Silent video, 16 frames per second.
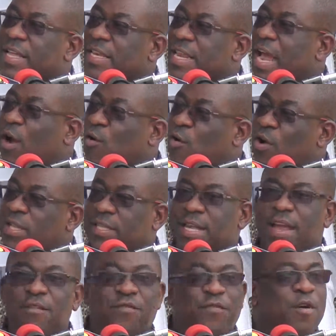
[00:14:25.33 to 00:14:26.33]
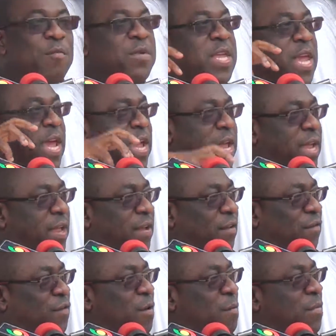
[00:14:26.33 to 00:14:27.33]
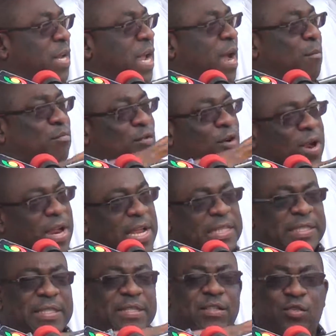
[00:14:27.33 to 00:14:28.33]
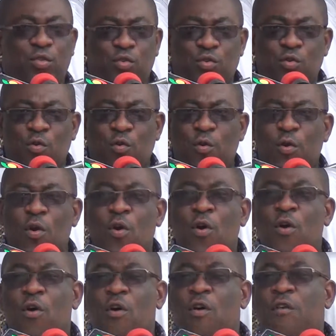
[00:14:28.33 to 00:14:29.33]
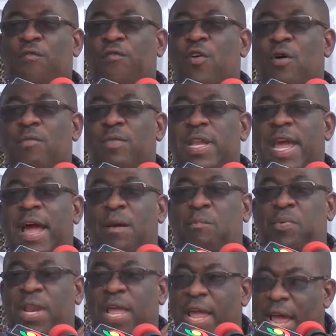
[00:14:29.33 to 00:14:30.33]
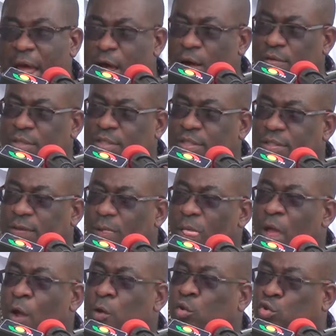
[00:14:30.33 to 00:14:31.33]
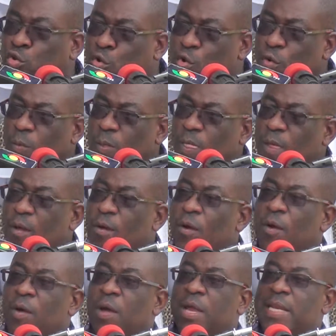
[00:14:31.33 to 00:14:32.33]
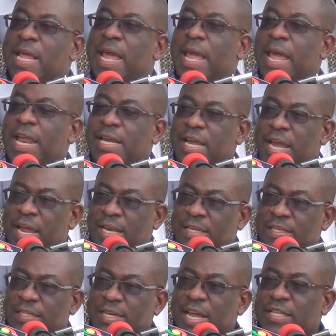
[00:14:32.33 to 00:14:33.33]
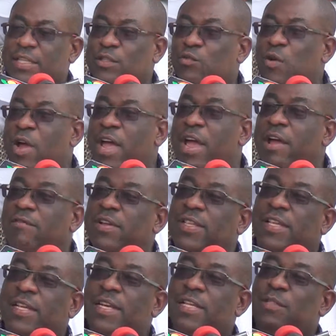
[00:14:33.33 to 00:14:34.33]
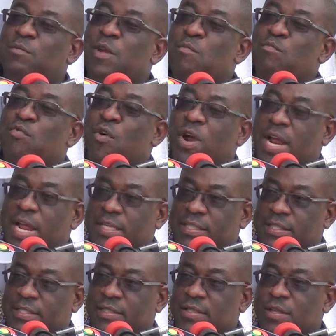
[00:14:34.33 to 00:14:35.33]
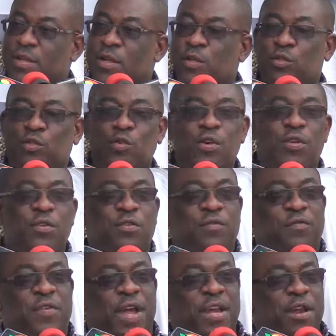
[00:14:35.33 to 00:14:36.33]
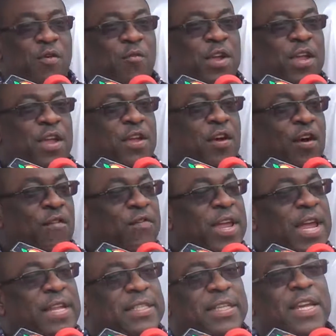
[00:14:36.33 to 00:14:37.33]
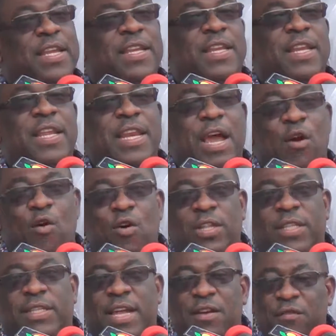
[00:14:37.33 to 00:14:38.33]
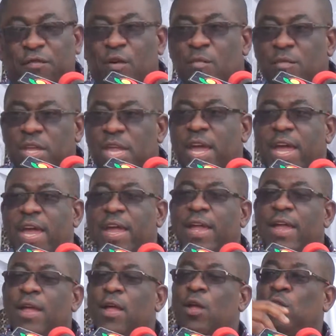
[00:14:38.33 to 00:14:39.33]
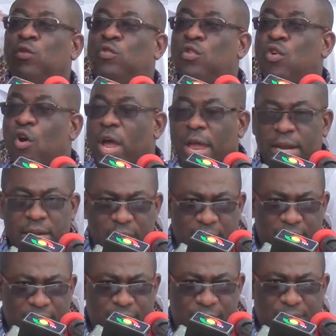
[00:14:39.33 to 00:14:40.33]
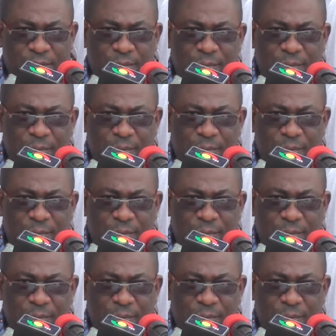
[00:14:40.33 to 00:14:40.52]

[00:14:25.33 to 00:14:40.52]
their content from here, from their broadcasting studio or from their play out to the head end. That is where everything is being broadcast. So you need to find a way of getting the content from here to your head end.